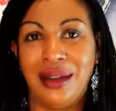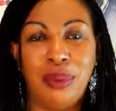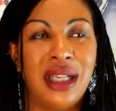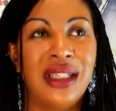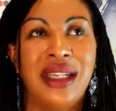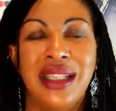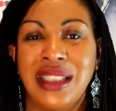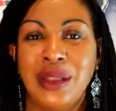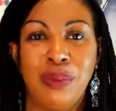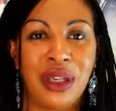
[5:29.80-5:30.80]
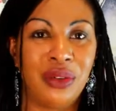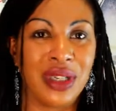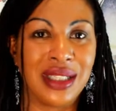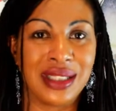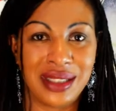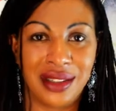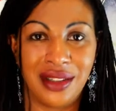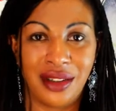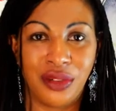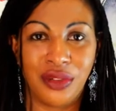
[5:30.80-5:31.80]
but an experience
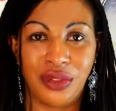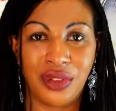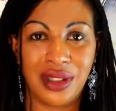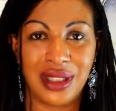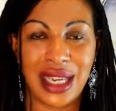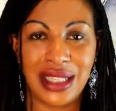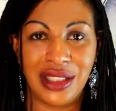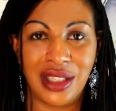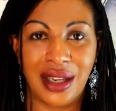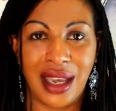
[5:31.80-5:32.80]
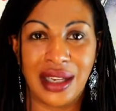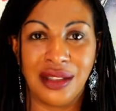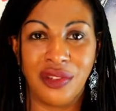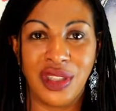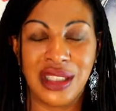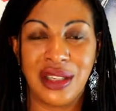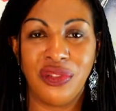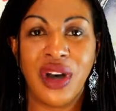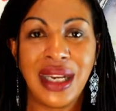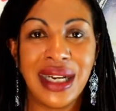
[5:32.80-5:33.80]
of nature and of the
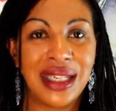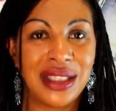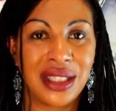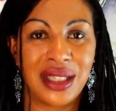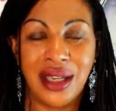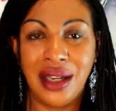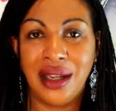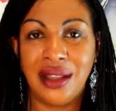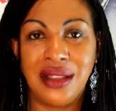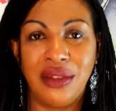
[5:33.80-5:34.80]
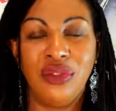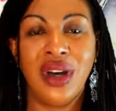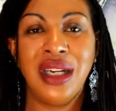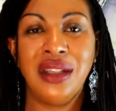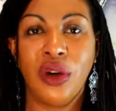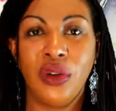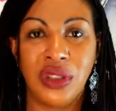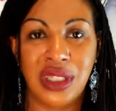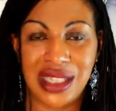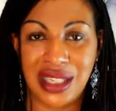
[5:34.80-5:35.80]
divine energy, the divine
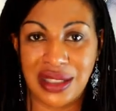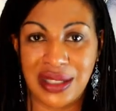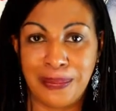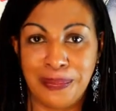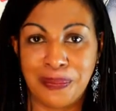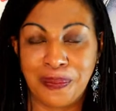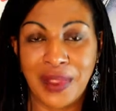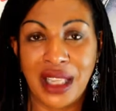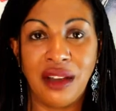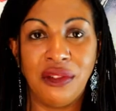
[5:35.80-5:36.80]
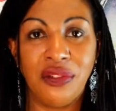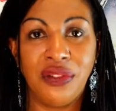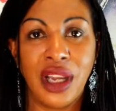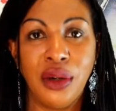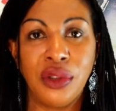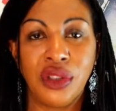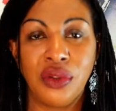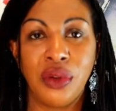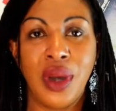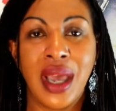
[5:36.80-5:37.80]
consciousness that flows
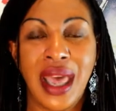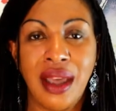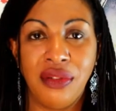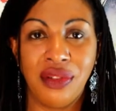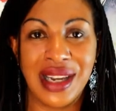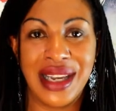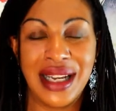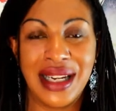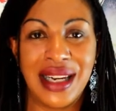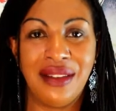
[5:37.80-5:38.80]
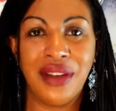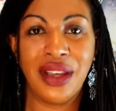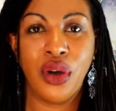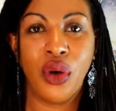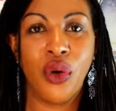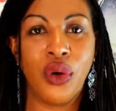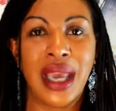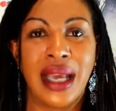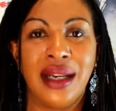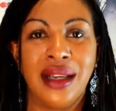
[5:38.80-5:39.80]
through every living
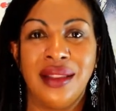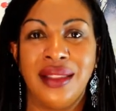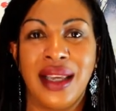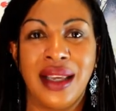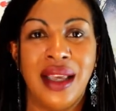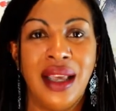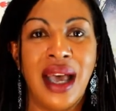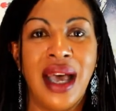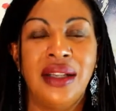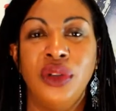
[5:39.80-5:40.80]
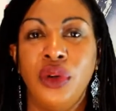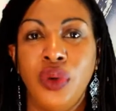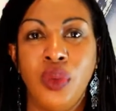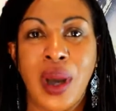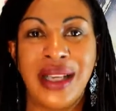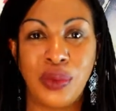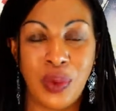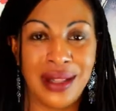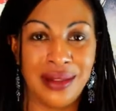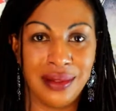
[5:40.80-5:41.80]
organic thing and always
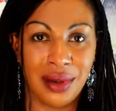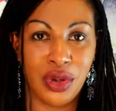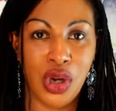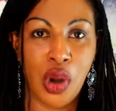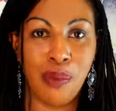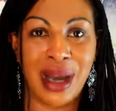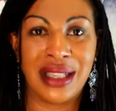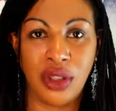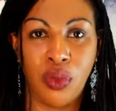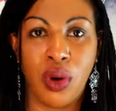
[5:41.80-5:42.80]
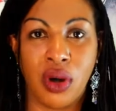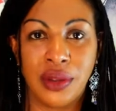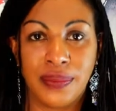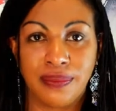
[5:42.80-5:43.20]
will, no matter what.